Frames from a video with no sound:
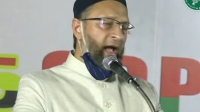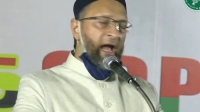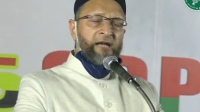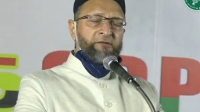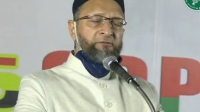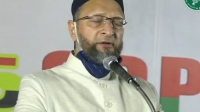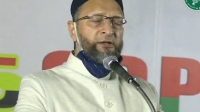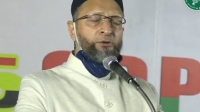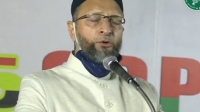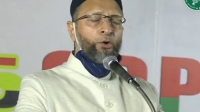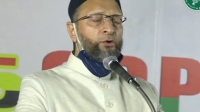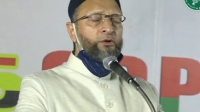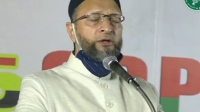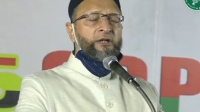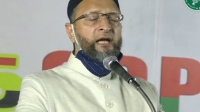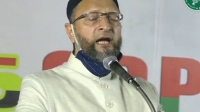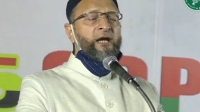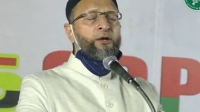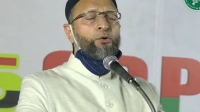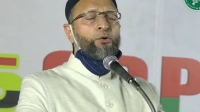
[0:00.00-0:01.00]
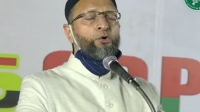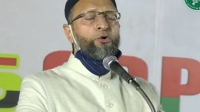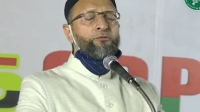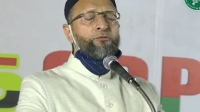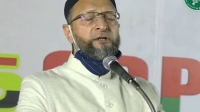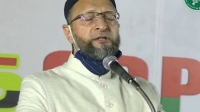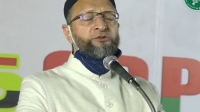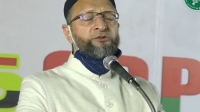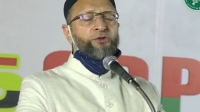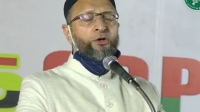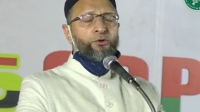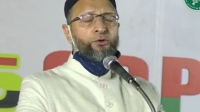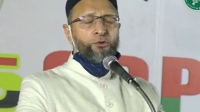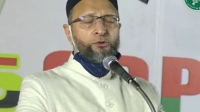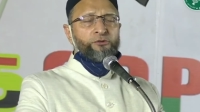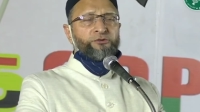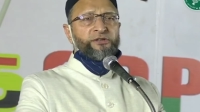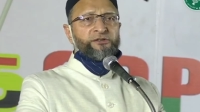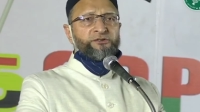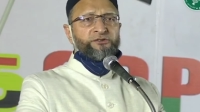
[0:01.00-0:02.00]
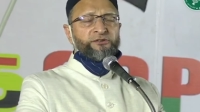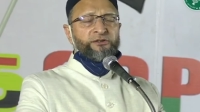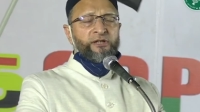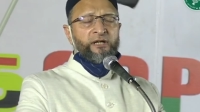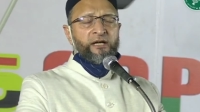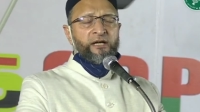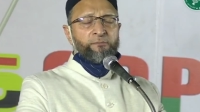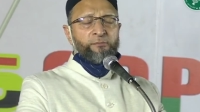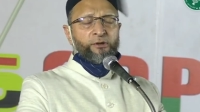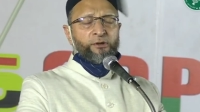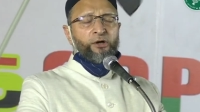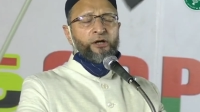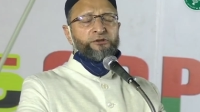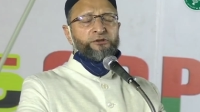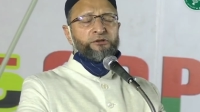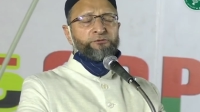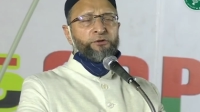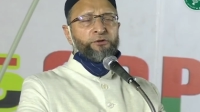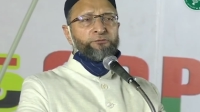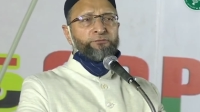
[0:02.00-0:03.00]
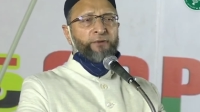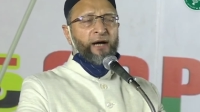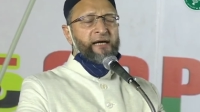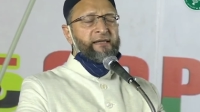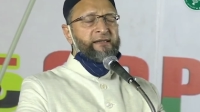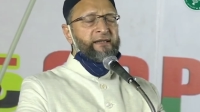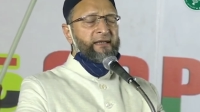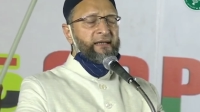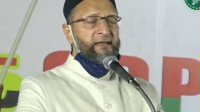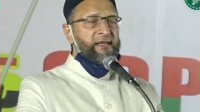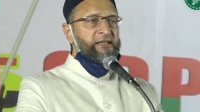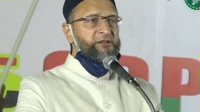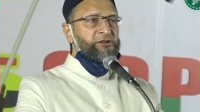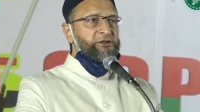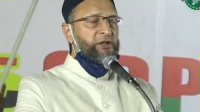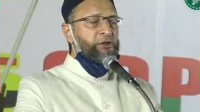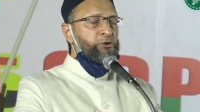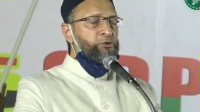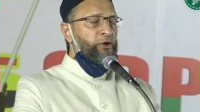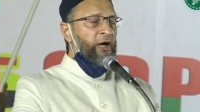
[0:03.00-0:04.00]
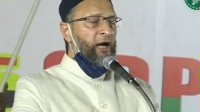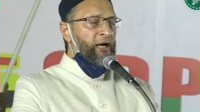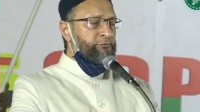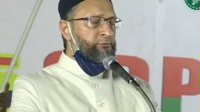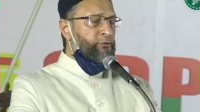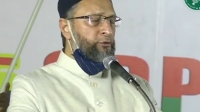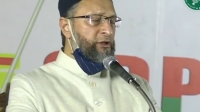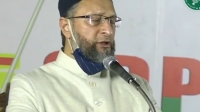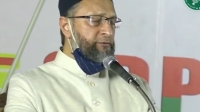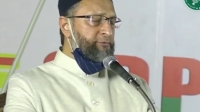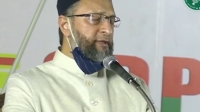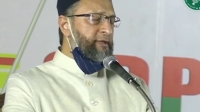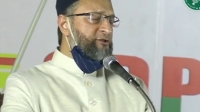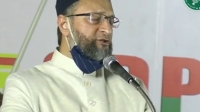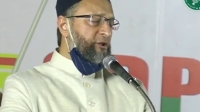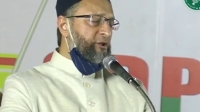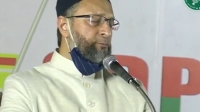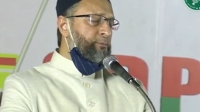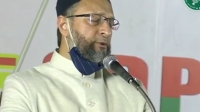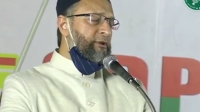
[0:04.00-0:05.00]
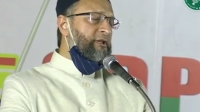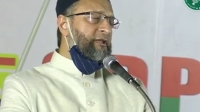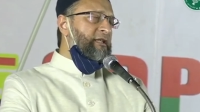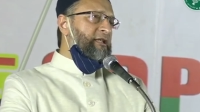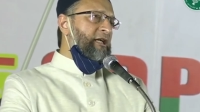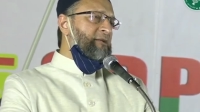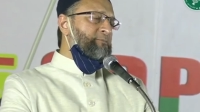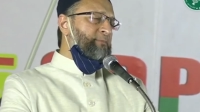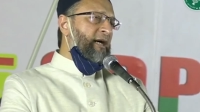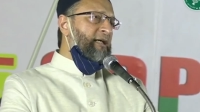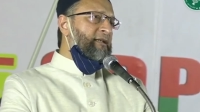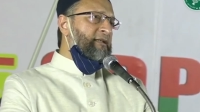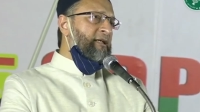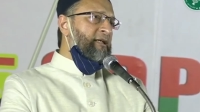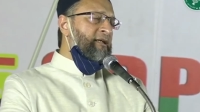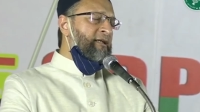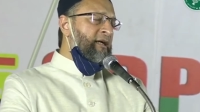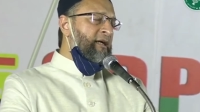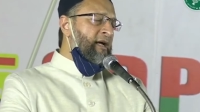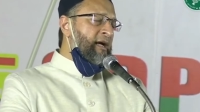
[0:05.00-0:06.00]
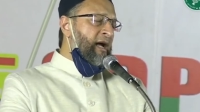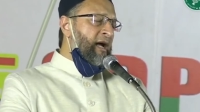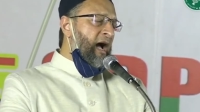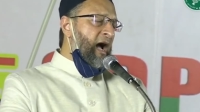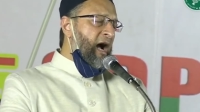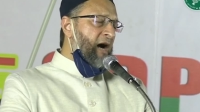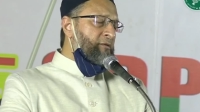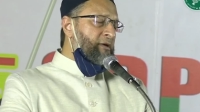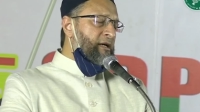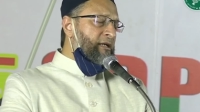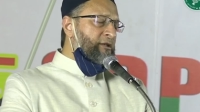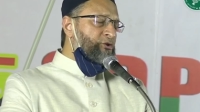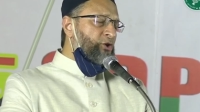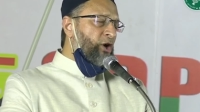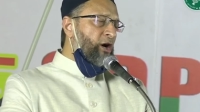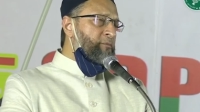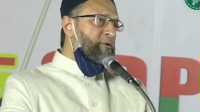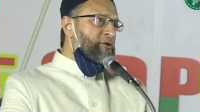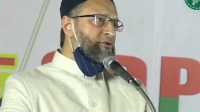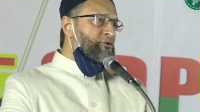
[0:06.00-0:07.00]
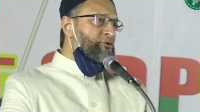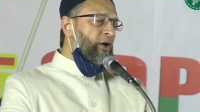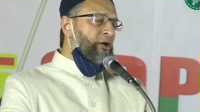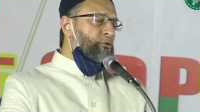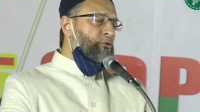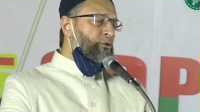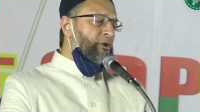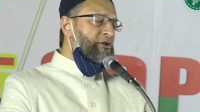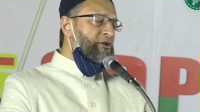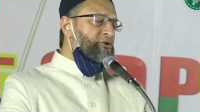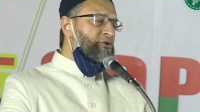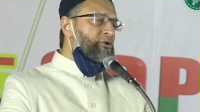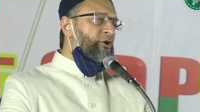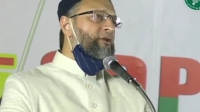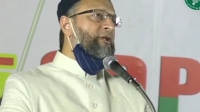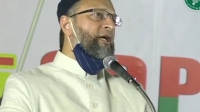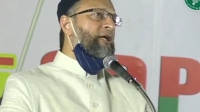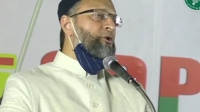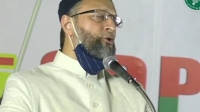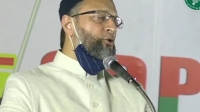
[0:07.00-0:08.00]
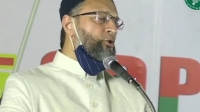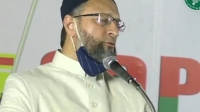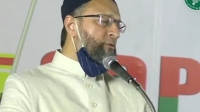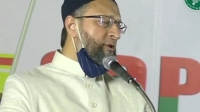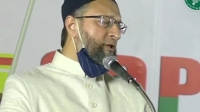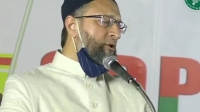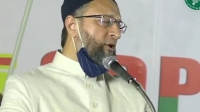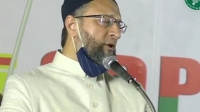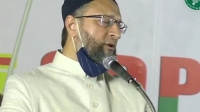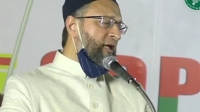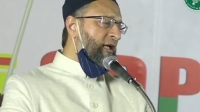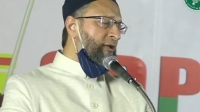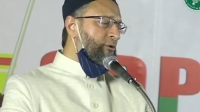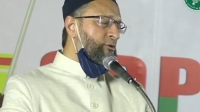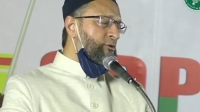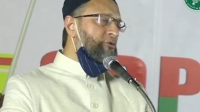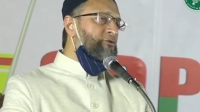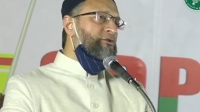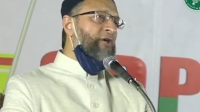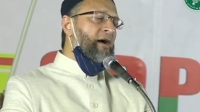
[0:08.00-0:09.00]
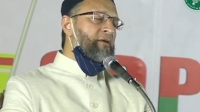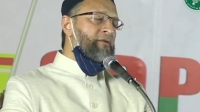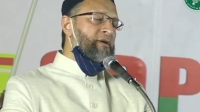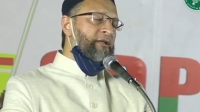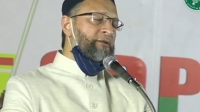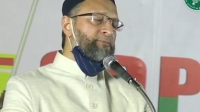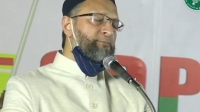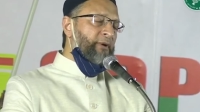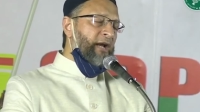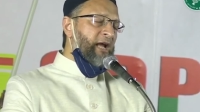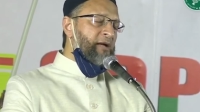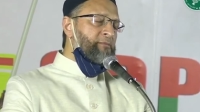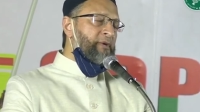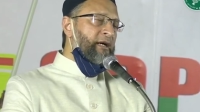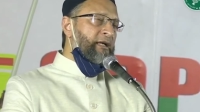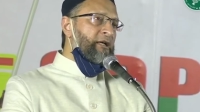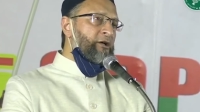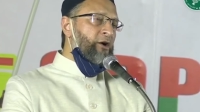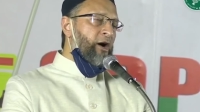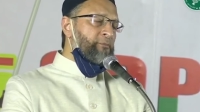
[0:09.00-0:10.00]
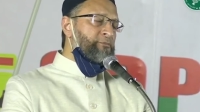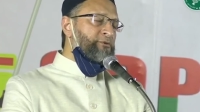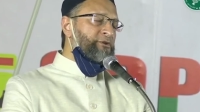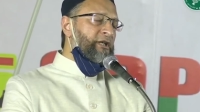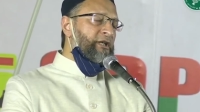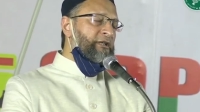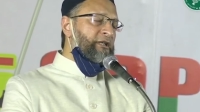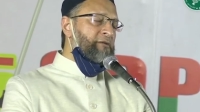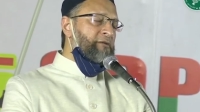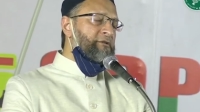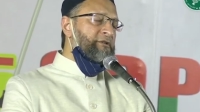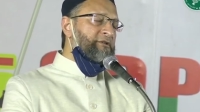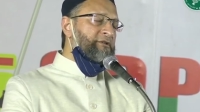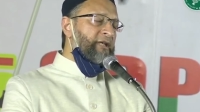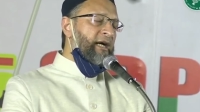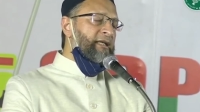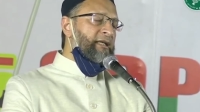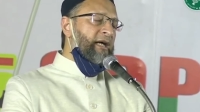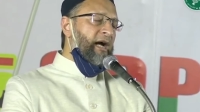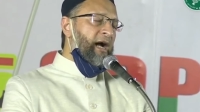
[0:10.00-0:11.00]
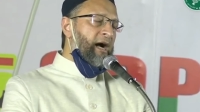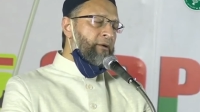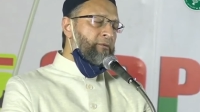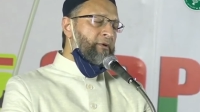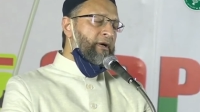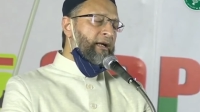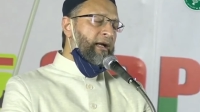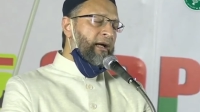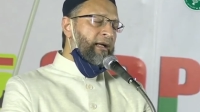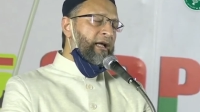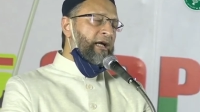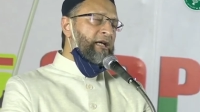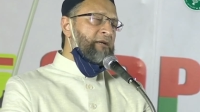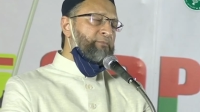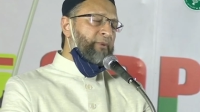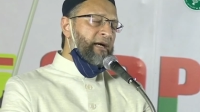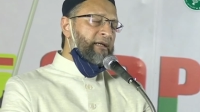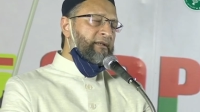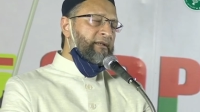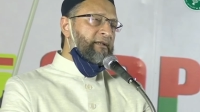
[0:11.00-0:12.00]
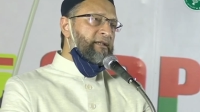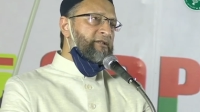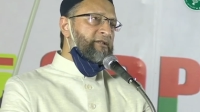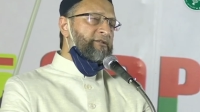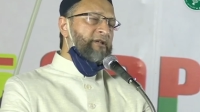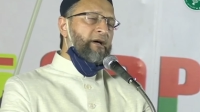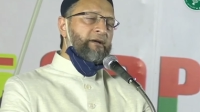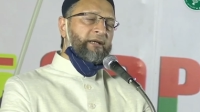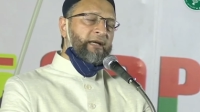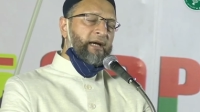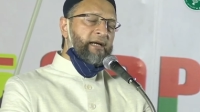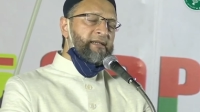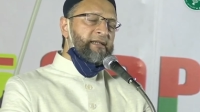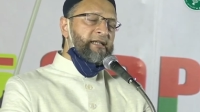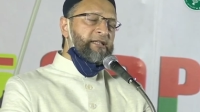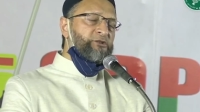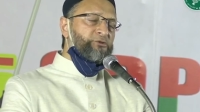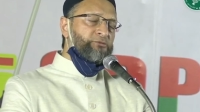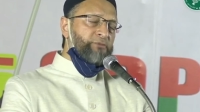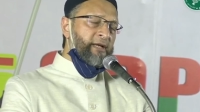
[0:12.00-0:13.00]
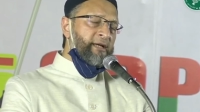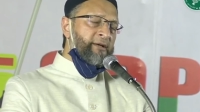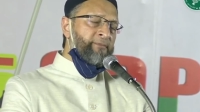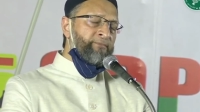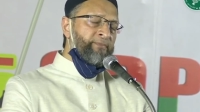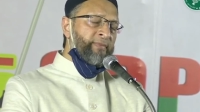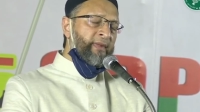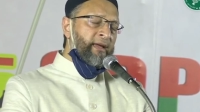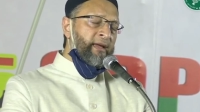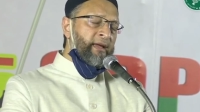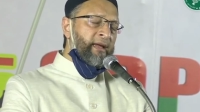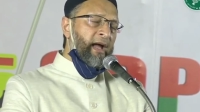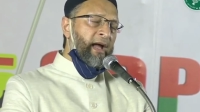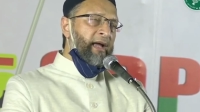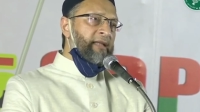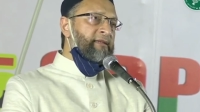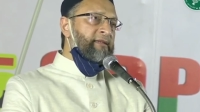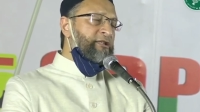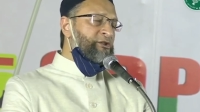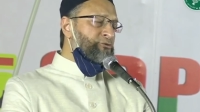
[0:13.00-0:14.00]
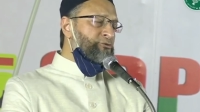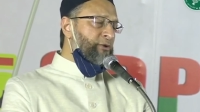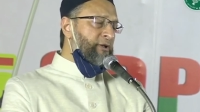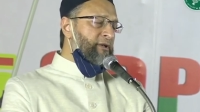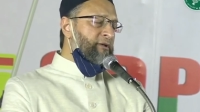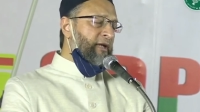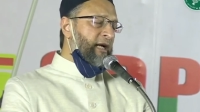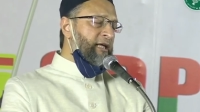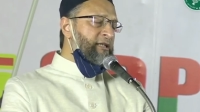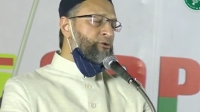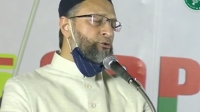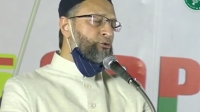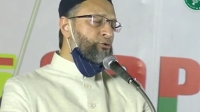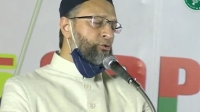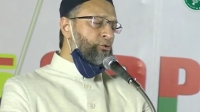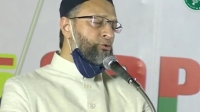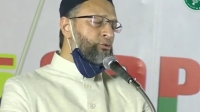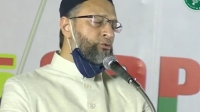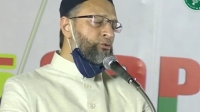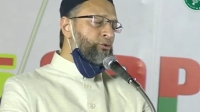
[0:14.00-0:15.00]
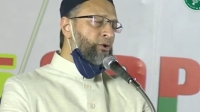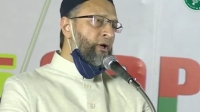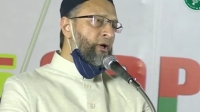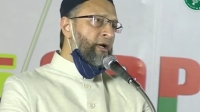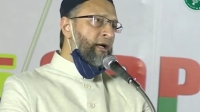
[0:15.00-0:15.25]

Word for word: and we don't care who wins or loses because if you fight an election, you have to defeat some political party. Our job is not to ensure that you win or they lose. Our primary objective is that our ally partners, or candidates win and this will try to do